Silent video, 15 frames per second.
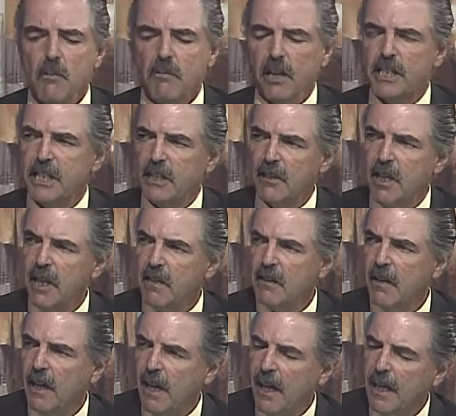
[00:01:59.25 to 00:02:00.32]
Blood sugar gets
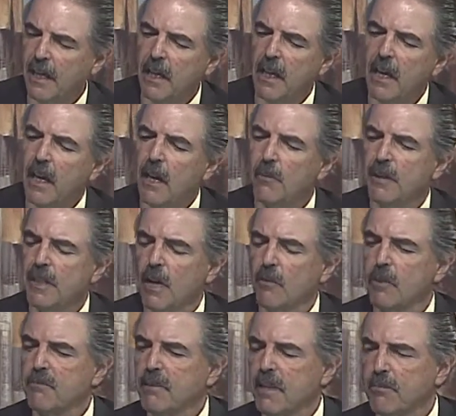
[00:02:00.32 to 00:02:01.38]
high. And we know
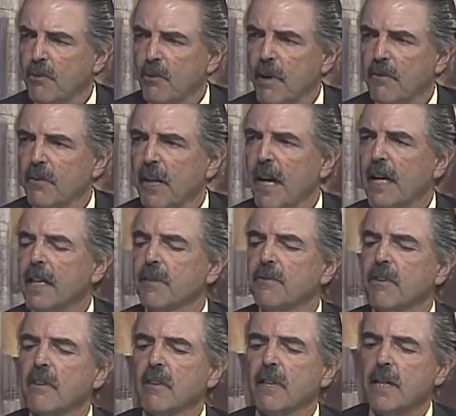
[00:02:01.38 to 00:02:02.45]
when people have lack of
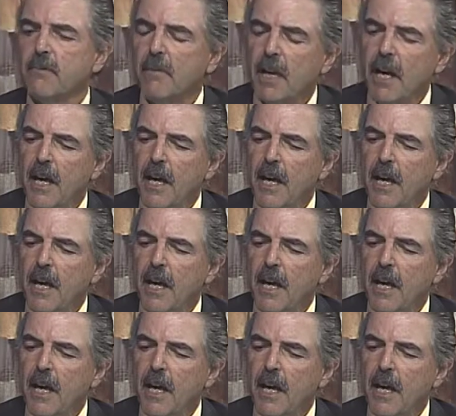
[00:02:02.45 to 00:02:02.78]
sleep,